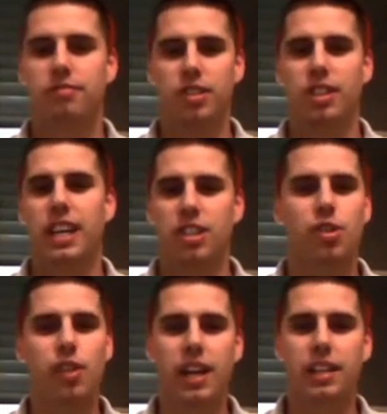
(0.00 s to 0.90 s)
just gets
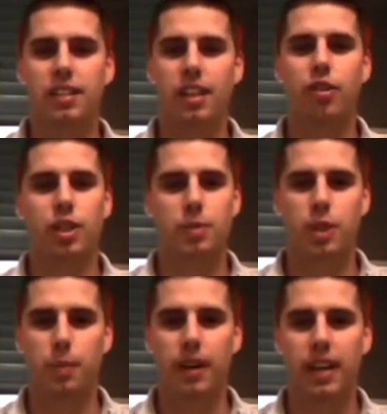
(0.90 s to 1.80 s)
you really into the Christmas
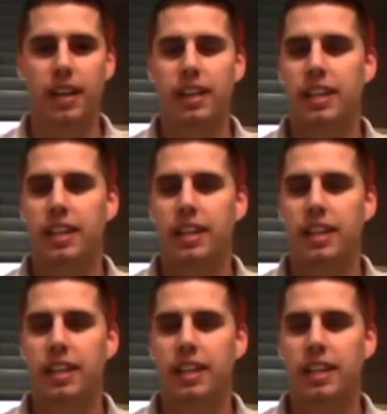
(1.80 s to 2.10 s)
spirit